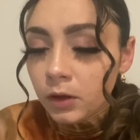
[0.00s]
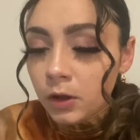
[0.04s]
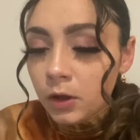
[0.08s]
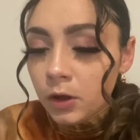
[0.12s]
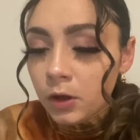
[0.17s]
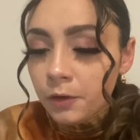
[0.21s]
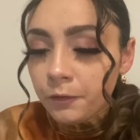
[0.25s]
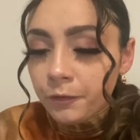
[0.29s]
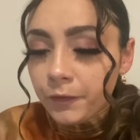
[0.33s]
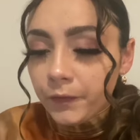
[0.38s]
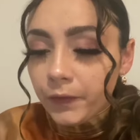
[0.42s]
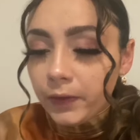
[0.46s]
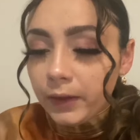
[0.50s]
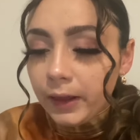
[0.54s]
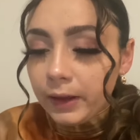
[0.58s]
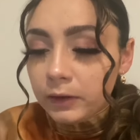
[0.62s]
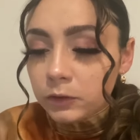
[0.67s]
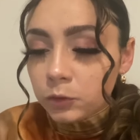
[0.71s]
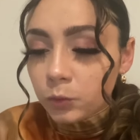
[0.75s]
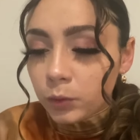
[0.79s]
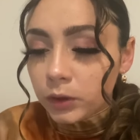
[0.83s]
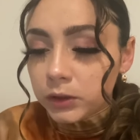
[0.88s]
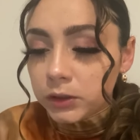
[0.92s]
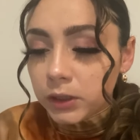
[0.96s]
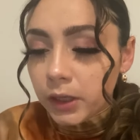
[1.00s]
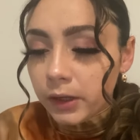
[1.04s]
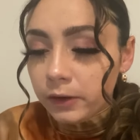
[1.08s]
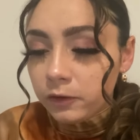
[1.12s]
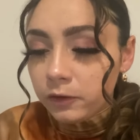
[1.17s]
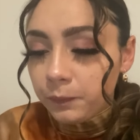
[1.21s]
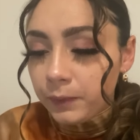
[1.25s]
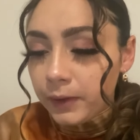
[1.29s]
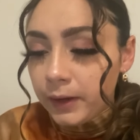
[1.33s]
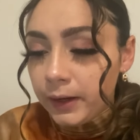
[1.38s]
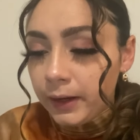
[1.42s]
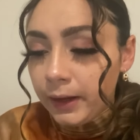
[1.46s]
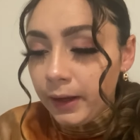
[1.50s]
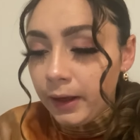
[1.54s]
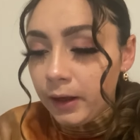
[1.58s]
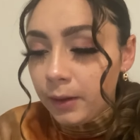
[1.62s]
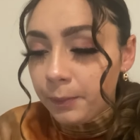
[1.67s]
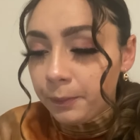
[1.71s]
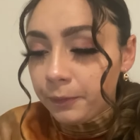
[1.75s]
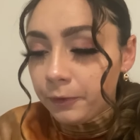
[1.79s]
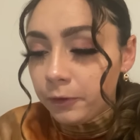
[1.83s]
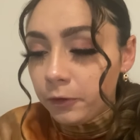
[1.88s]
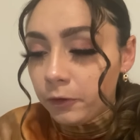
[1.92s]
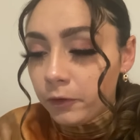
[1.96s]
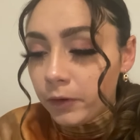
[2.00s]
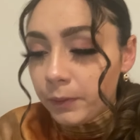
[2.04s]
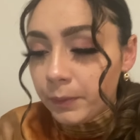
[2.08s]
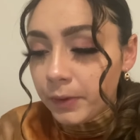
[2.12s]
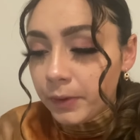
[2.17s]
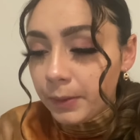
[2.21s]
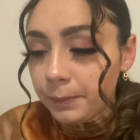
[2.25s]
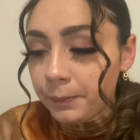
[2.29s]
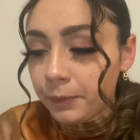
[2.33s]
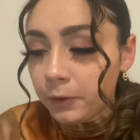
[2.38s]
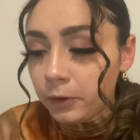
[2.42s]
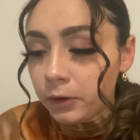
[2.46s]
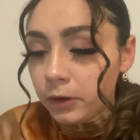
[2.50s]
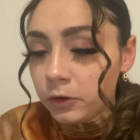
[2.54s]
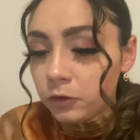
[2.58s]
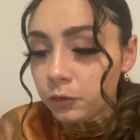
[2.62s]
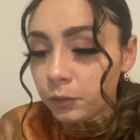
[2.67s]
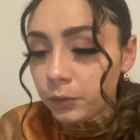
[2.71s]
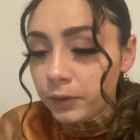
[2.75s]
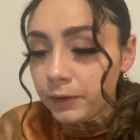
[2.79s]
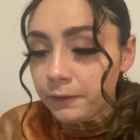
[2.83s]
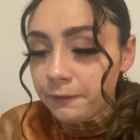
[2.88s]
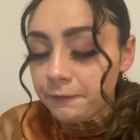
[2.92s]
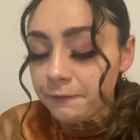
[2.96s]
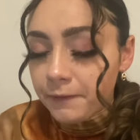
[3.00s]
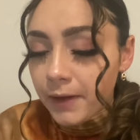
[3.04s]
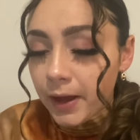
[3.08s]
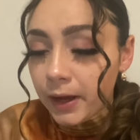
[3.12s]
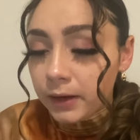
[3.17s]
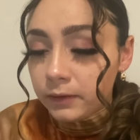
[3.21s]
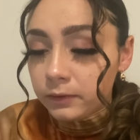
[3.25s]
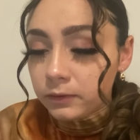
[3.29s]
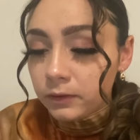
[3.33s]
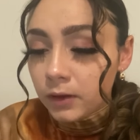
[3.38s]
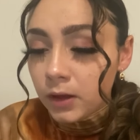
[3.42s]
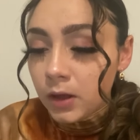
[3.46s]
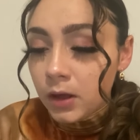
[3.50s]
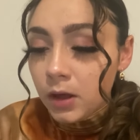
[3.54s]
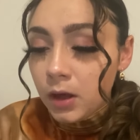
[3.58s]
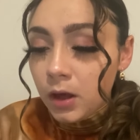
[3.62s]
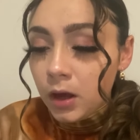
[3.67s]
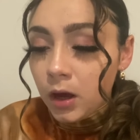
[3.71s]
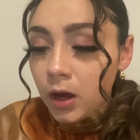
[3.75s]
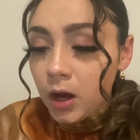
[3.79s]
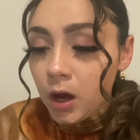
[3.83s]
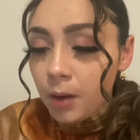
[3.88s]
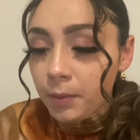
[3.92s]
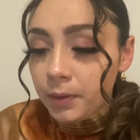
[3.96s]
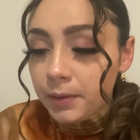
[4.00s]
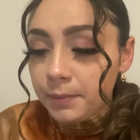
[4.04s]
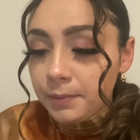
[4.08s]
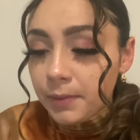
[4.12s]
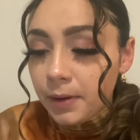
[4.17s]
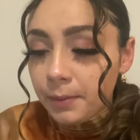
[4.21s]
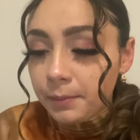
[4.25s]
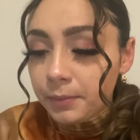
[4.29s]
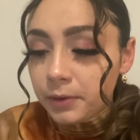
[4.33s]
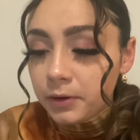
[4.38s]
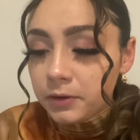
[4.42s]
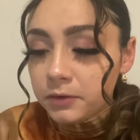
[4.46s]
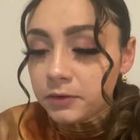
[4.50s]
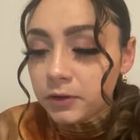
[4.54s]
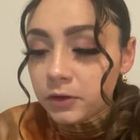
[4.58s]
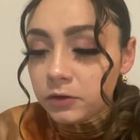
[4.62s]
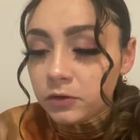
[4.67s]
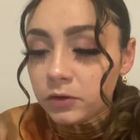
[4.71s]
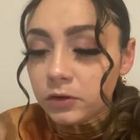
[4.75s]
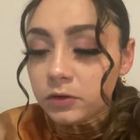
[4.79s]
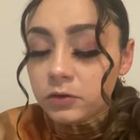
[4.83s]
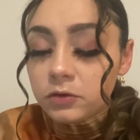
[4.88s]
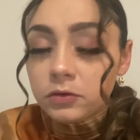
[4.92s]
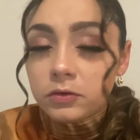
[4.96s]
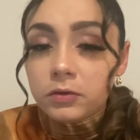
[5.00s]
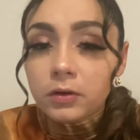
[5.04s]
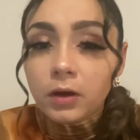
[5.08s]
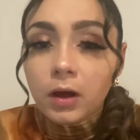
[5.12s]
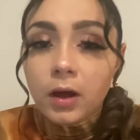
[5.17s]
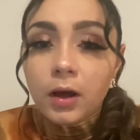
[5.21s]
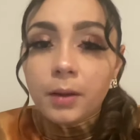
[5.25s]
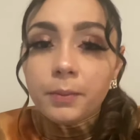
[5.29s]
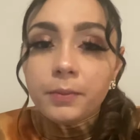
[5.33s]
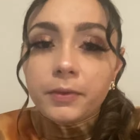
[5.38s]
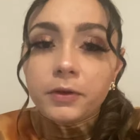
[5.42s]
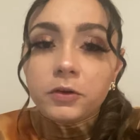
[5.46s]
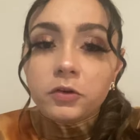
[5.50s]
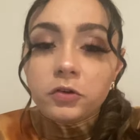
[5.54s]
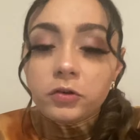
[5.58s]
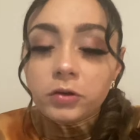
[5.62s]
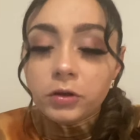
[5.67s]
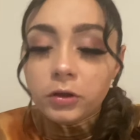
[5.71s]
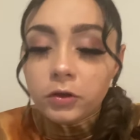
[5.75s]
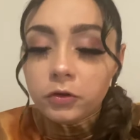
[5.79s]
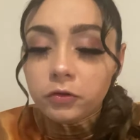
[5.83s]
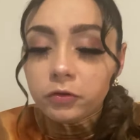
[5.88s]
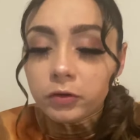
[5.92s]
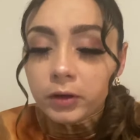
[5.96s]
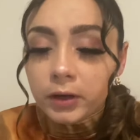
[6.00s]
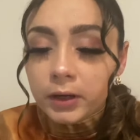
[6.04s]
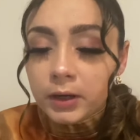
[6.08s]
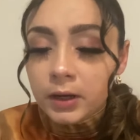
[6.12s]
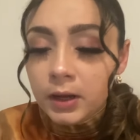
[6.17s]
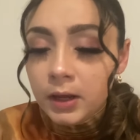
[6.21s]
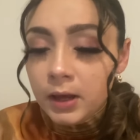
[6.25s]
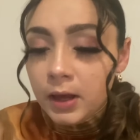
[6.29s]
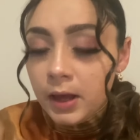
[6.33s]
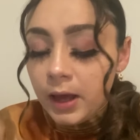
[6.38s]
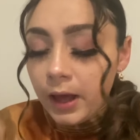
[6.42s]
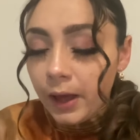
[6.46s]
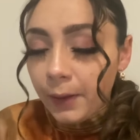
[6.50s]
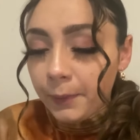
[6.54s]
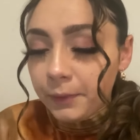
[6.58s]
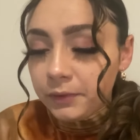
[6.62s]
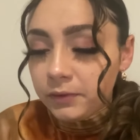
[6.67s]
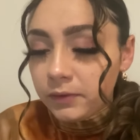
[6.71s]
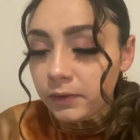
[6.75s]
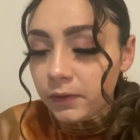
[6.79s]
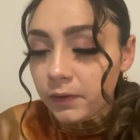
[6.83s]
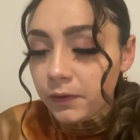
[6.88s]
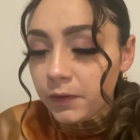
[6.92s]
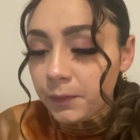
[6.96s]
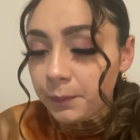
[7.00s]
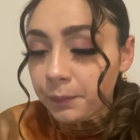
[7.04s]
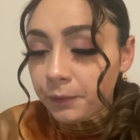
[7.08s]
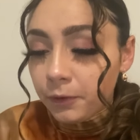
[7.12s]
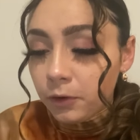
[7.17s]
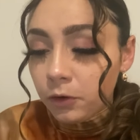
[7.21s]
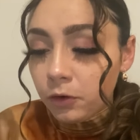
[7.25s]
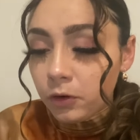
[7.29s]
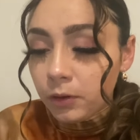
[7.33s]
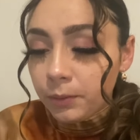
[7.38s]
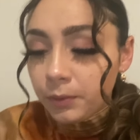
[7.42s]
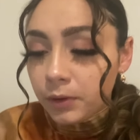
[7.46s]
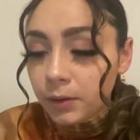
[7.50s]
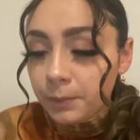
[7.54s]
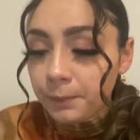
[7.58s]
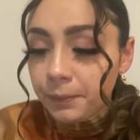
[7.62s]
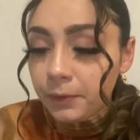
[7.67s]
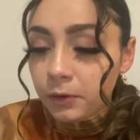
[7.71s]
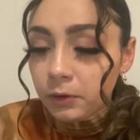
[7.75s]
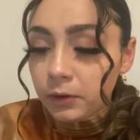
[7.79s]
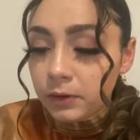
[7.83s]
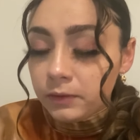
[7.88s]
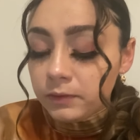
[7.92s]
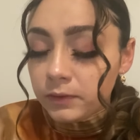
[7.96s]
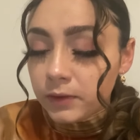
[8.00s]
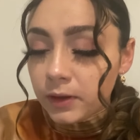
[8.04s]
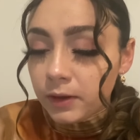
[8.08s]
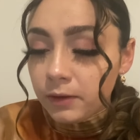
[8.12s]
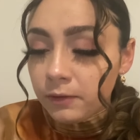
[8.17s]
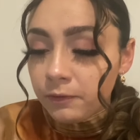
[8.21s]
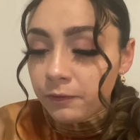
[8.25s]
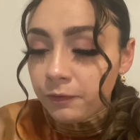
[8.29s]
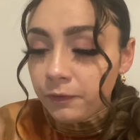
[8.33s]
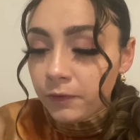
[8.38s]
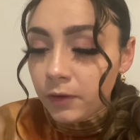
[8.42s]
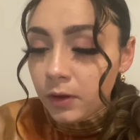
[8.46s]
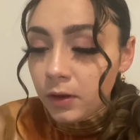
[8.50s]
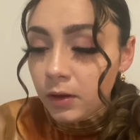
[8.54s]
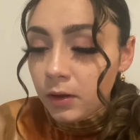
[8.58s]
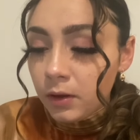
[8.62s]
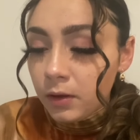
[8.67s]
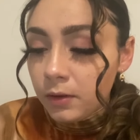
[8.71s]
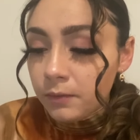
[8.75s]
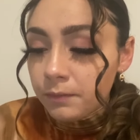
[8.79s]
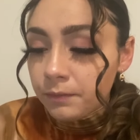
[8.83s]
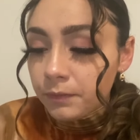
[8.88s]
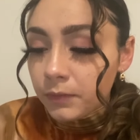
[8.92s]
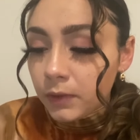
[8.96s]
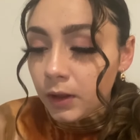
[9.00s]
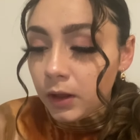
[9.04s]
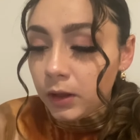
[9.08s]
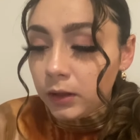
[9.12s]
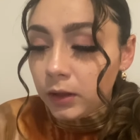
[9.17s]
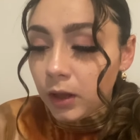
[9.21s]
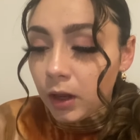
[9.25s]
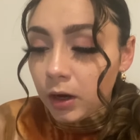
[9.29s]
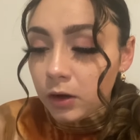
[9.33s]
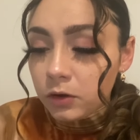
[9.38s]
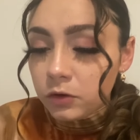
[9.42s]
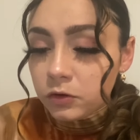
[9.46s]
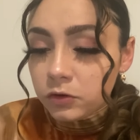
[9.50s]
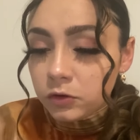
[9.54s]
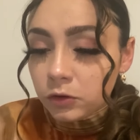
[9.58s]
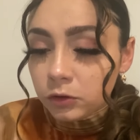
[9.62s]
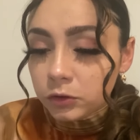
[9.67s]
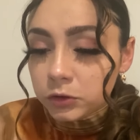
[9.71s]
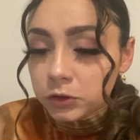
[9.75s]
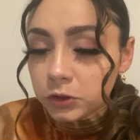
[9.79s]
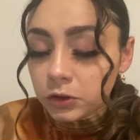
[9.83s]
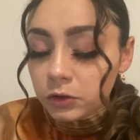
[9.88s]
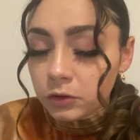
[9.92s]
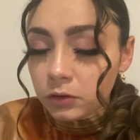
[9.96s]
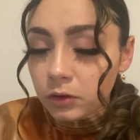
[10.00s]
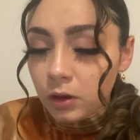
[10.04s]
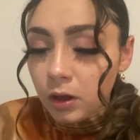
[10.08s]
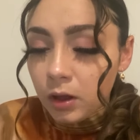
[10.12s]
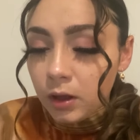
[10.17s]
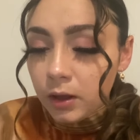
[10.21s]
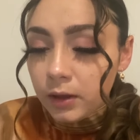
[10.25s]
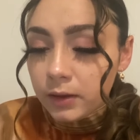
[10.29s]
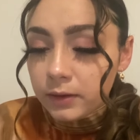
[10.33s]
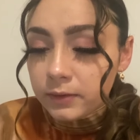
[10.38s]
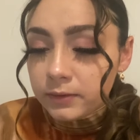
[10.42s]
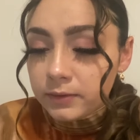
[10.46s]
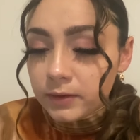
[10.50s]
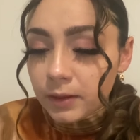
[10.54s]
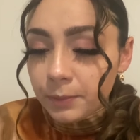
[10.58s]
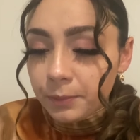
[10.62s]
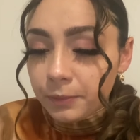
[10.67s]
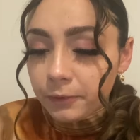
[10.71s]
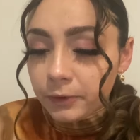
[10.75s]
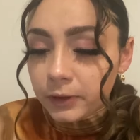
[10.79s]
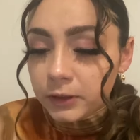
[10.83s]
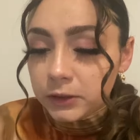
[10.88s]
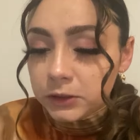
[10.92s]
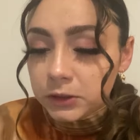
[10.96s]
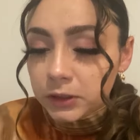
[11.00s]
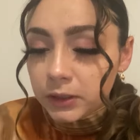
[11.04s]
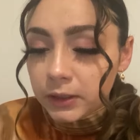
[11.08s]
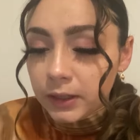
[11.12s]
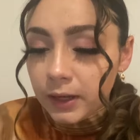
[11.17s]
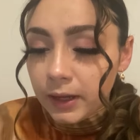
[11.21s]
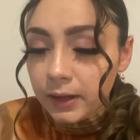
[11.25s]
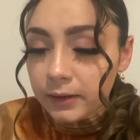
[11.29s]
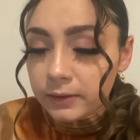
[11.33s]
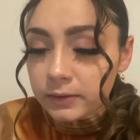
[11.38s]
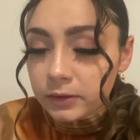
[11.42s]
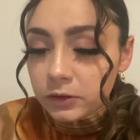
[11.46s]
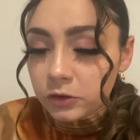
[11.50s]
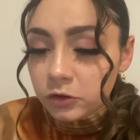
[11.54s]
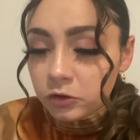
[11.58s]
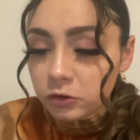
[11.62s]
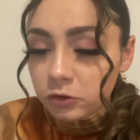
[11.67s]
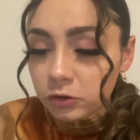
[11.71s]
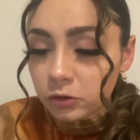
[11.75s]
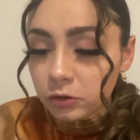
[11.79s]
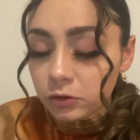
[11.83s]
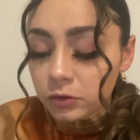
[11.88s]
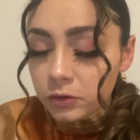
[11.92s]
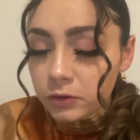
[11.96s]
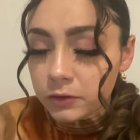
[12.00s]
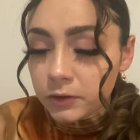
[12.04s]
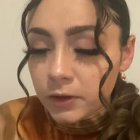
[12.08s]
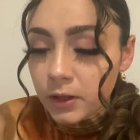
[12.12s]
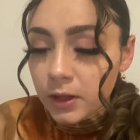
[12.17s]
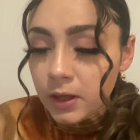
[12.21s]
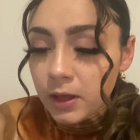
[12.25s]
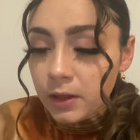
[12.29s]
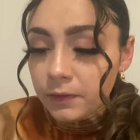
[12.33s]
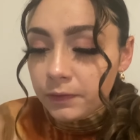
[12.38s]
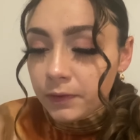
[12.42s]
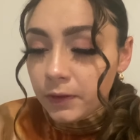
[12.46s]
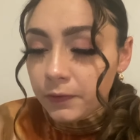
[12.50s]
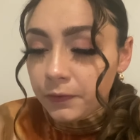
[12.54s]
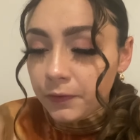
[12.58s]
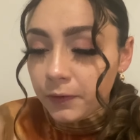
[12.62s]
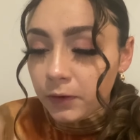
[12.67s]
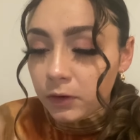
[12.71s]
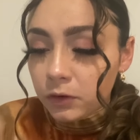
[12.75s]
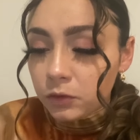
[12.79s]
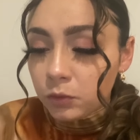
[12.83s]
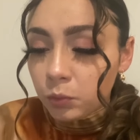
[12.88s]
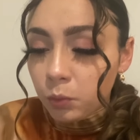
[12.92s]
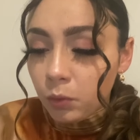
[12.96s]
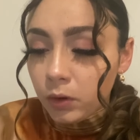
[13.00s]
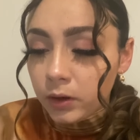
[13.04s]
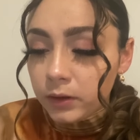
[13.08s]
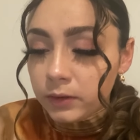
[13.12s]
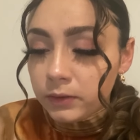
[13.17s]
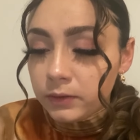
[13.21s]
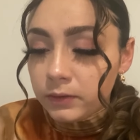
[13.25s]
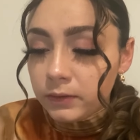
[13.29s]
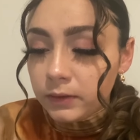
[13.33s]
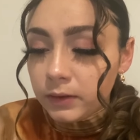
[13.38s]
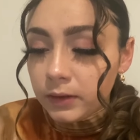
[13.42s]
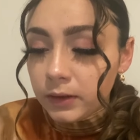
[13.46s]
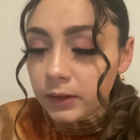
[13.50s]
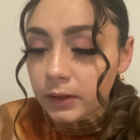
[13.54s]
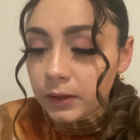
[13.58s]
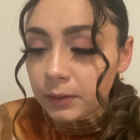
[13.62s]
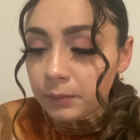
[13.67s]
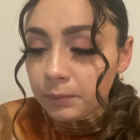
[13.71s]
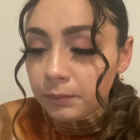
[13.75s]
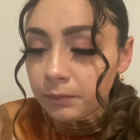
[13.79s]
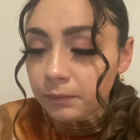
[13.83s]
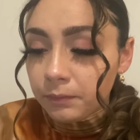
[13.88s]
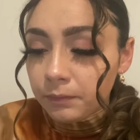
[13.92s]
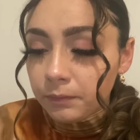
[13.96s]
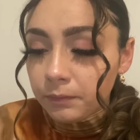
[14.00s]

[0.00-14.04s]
For the last question, explaining how program components would affect common members such as the children, I would say that the program components give a lot of social separation, as it shows that there is one team,